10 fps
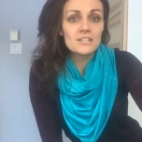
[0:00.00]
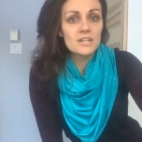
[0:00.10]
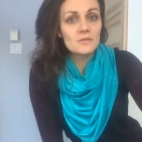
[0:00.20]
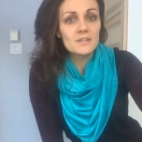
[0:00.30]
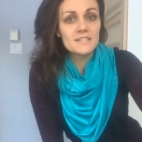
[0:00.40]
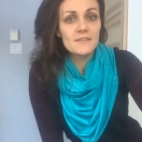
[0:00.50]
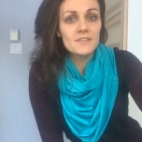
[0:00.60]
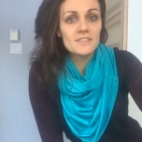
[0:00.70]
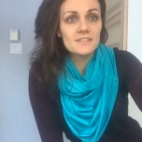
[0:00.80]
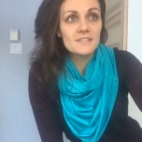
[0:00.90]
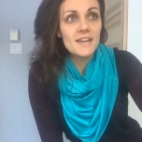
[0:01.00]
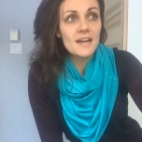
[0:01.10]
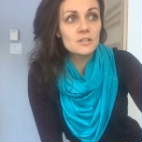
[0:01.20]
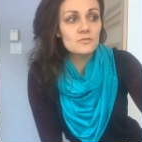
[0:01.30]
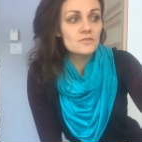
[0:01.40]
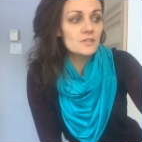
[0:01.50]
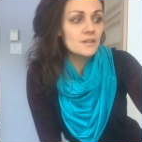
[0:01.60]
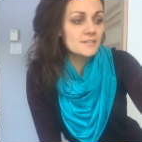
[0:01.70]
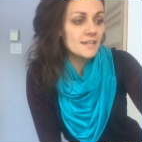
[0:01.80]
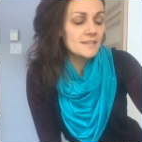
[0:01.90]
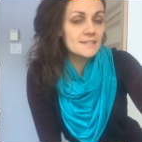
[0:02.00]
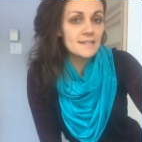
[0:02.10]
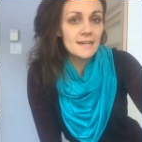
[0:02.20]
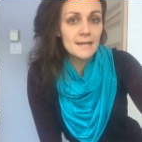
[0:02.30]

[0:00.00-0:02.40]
January 7th is the actual start date.